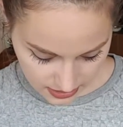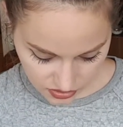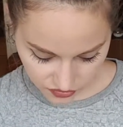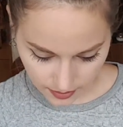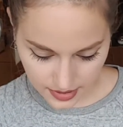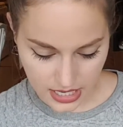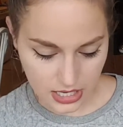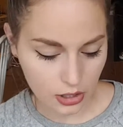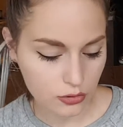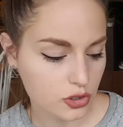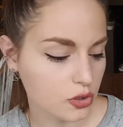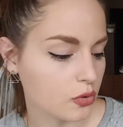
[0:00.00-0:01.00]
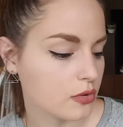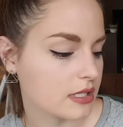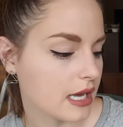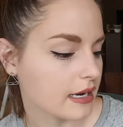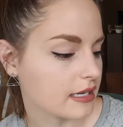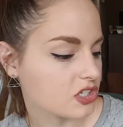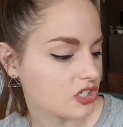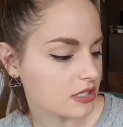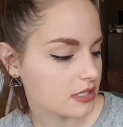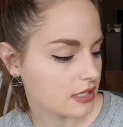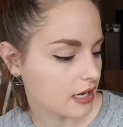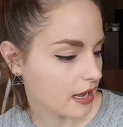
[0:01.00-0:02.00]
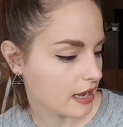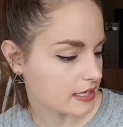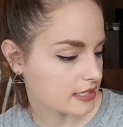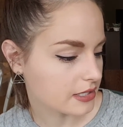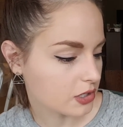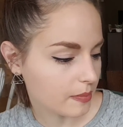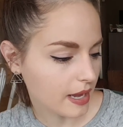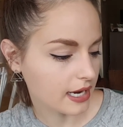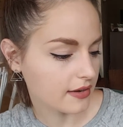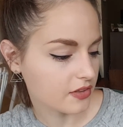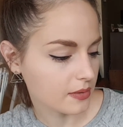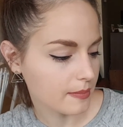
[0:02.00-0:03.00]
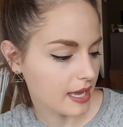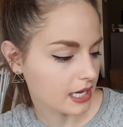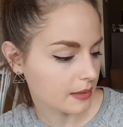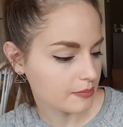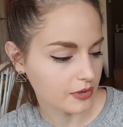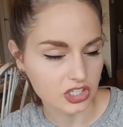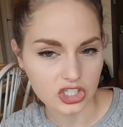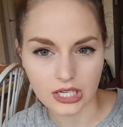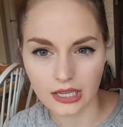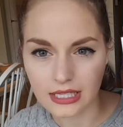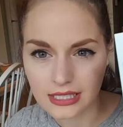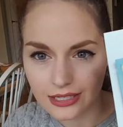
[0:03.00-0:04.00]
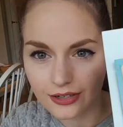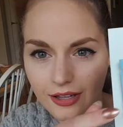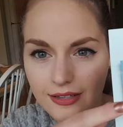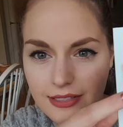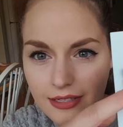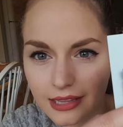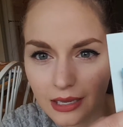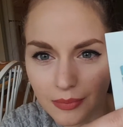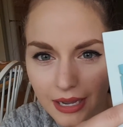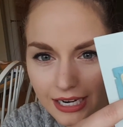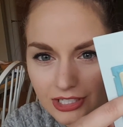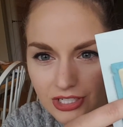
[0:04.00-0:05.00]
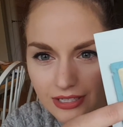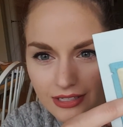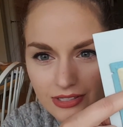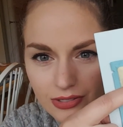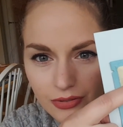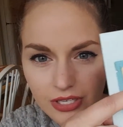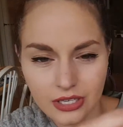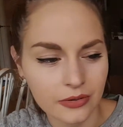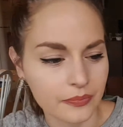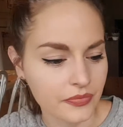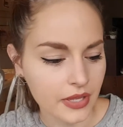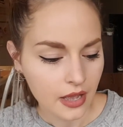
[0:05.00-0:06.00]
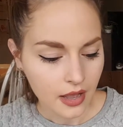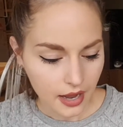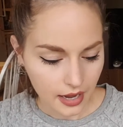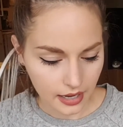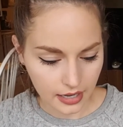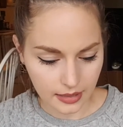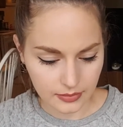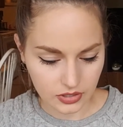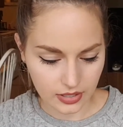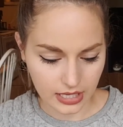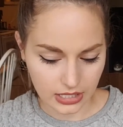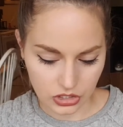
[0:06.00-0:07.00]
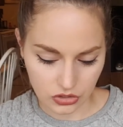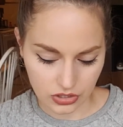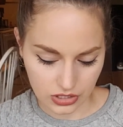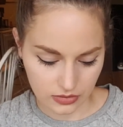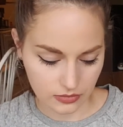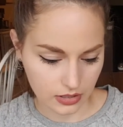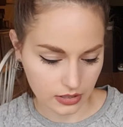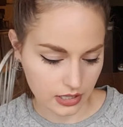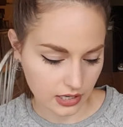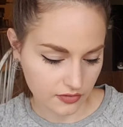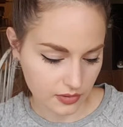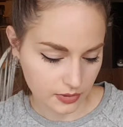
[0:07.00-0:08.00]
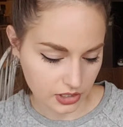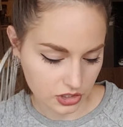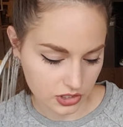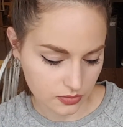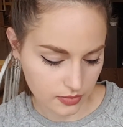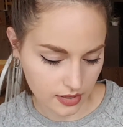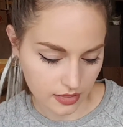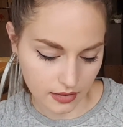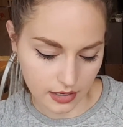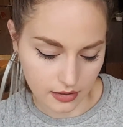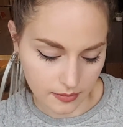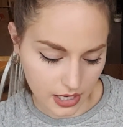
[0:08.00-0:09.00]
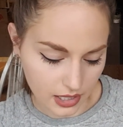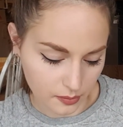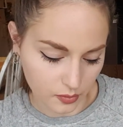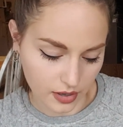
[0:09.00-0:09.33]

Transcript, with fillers: is from Eco Tools, and it's just a single pack of their makeup brush cleansing cloths. Look at that packaging. That's so cute. So I guess you just clean off your brushes with like a makeup